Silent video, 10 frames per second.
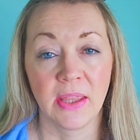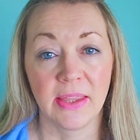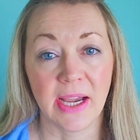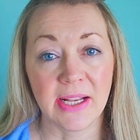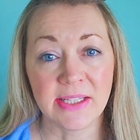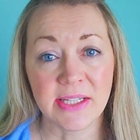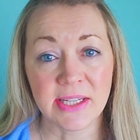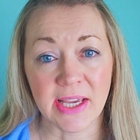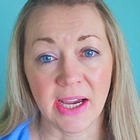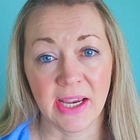The answer
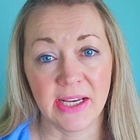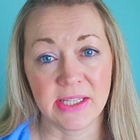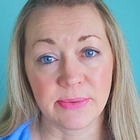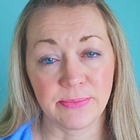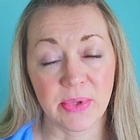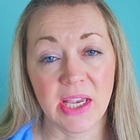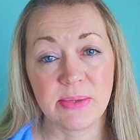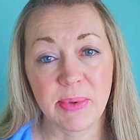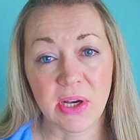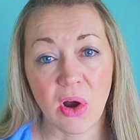to that is
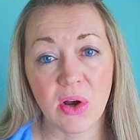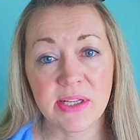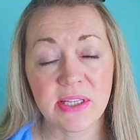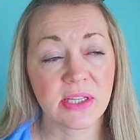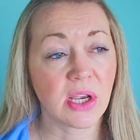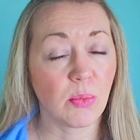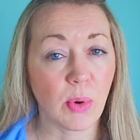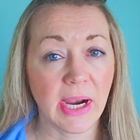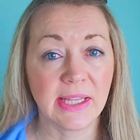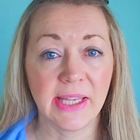because there's a
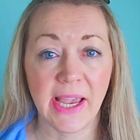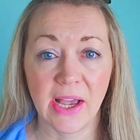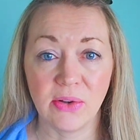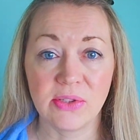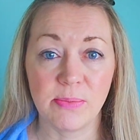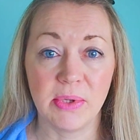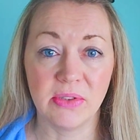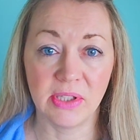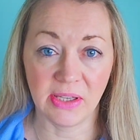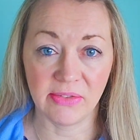widely held
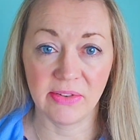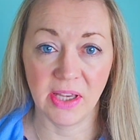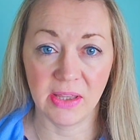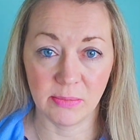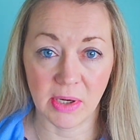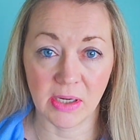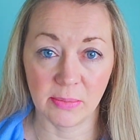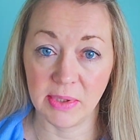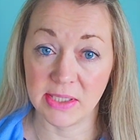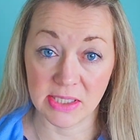belief in the
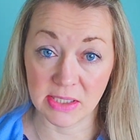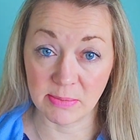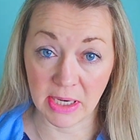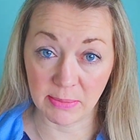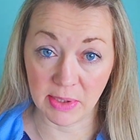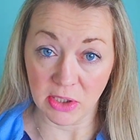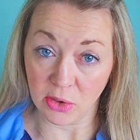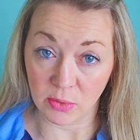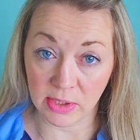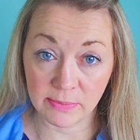marketplace, this is my opinion
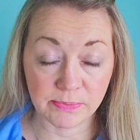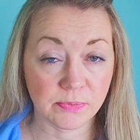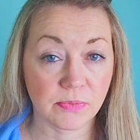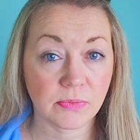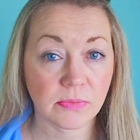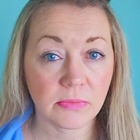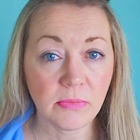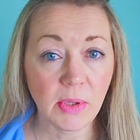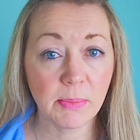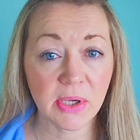only,
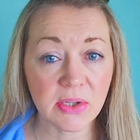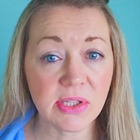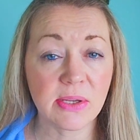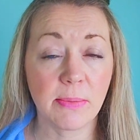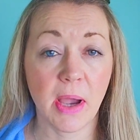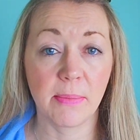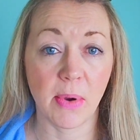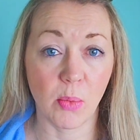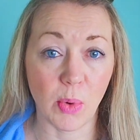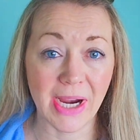because there's
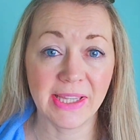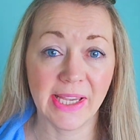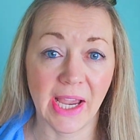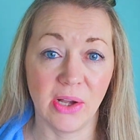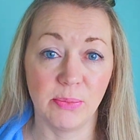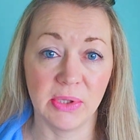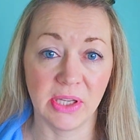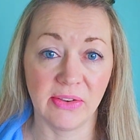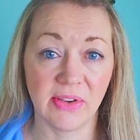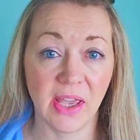a widely held
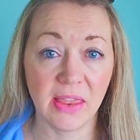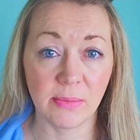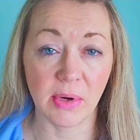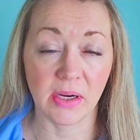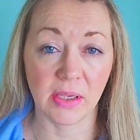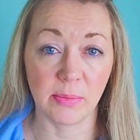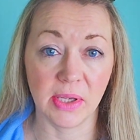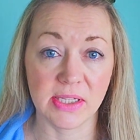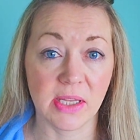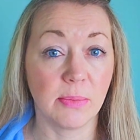belief in the
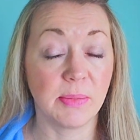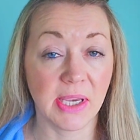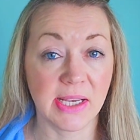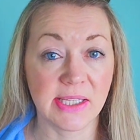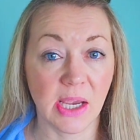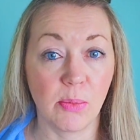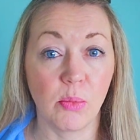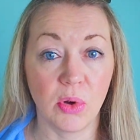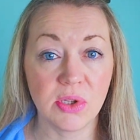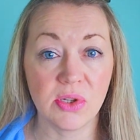marketplace that
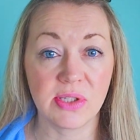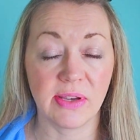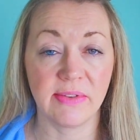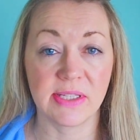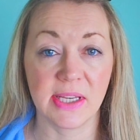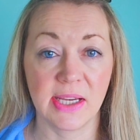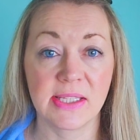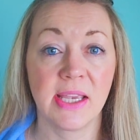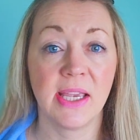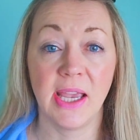BSEN
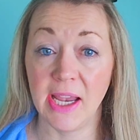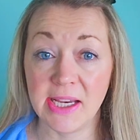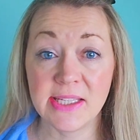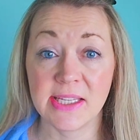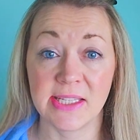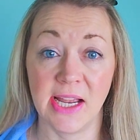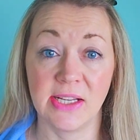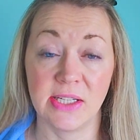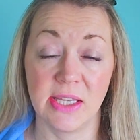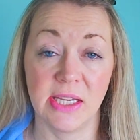1276 is the
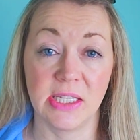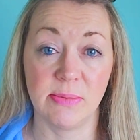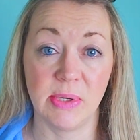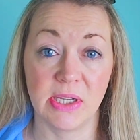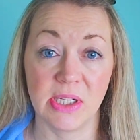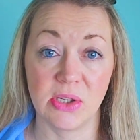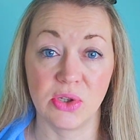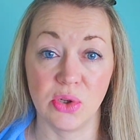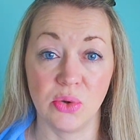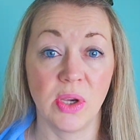standard that needs to be
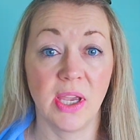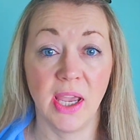adhered to